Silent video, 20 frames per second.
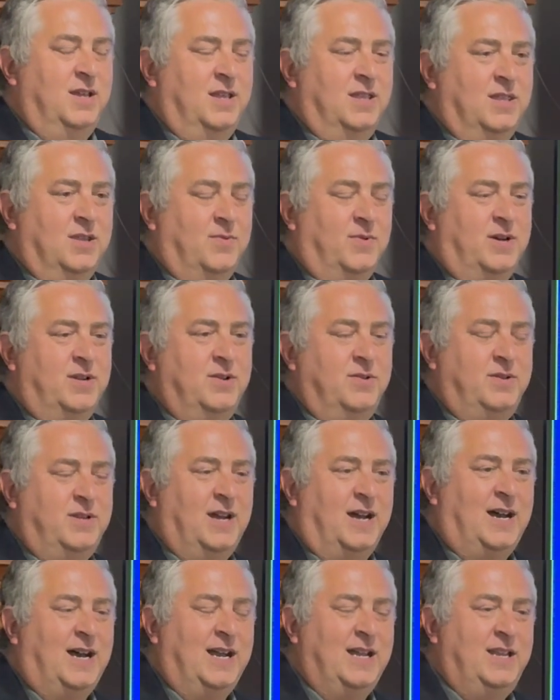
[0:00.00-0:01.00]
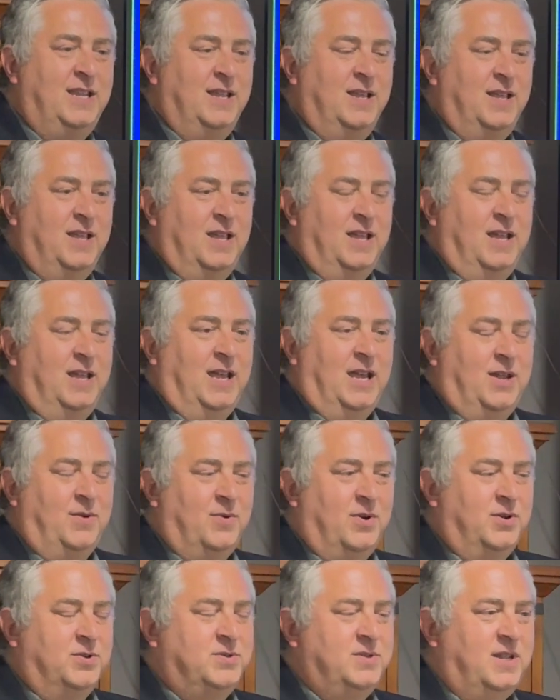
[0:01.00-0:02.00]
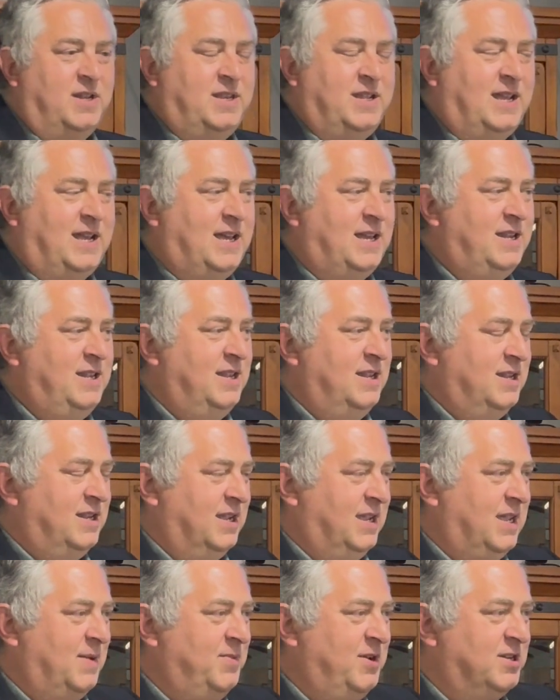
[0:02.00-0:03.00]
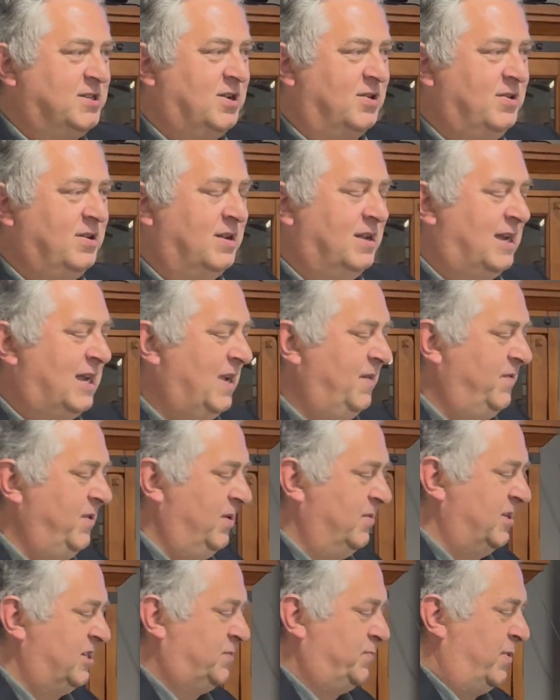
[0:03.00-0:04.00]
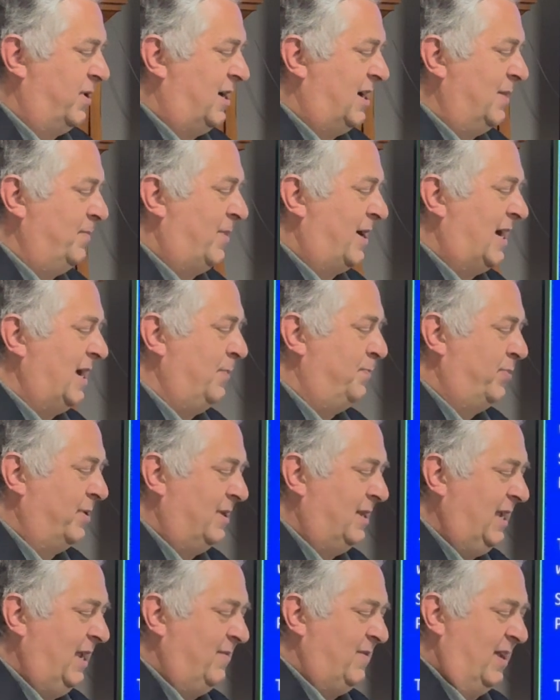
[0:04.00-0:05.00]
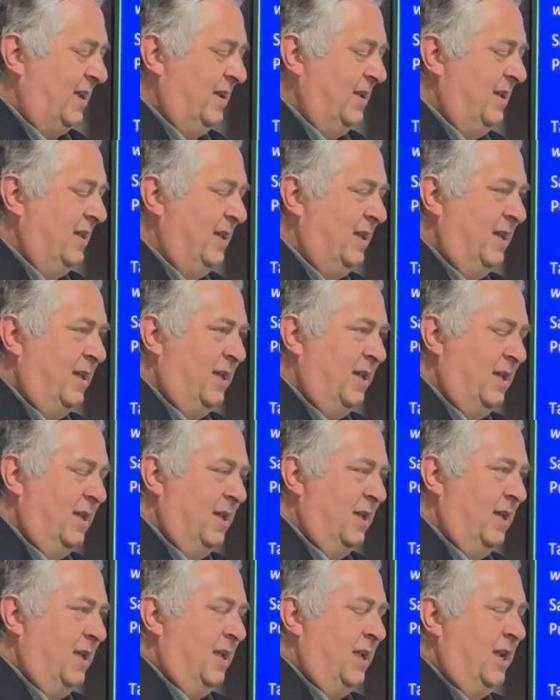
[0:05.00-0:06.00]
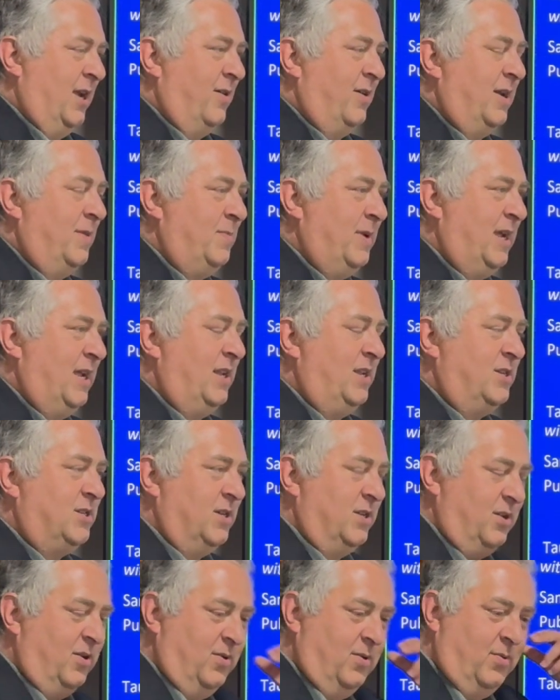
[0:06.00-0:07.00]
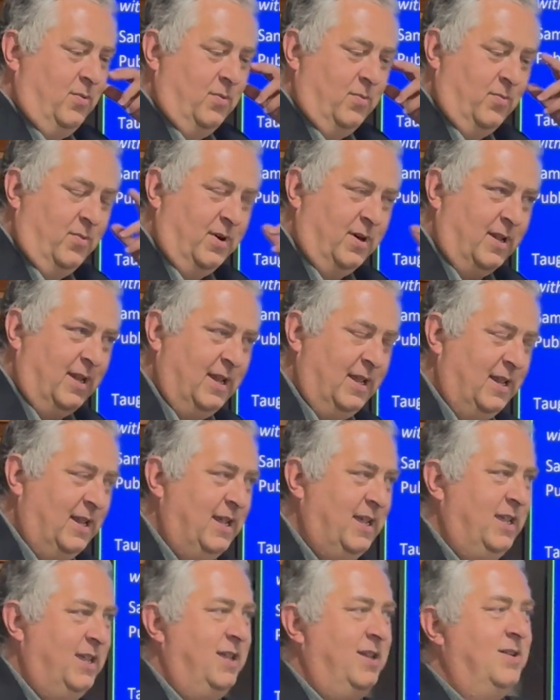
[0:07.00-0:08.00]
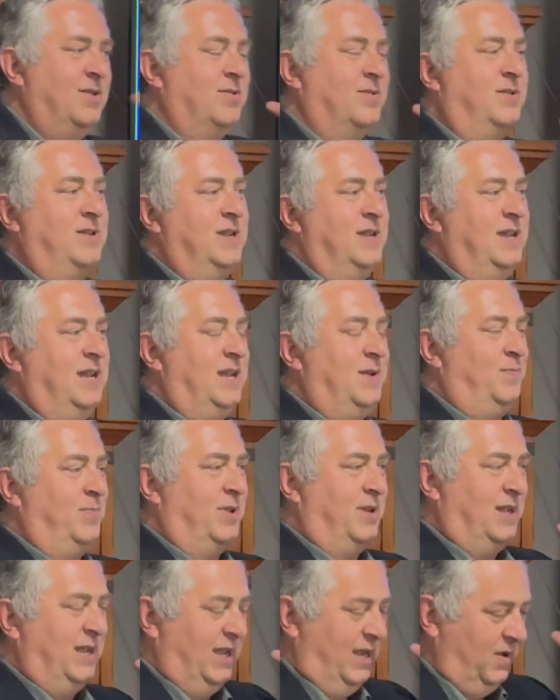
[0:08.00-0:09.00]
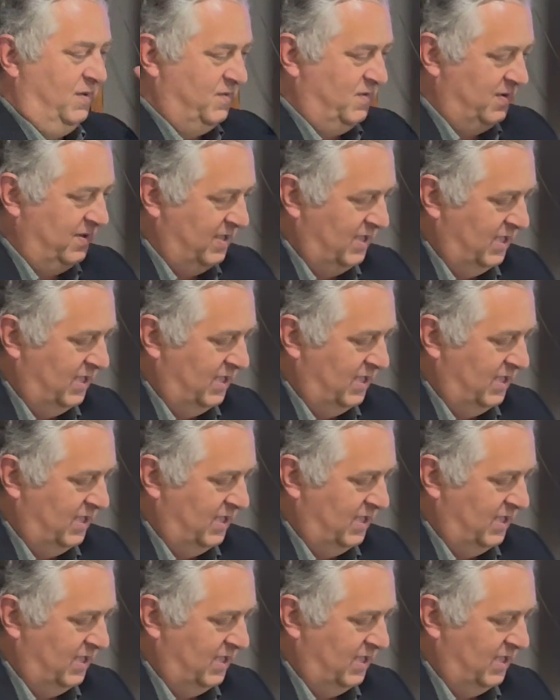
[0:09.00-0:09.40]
the one who died and rose from the dead to give you eternal life. You respond by believing. Hearing means you willingly yield and believe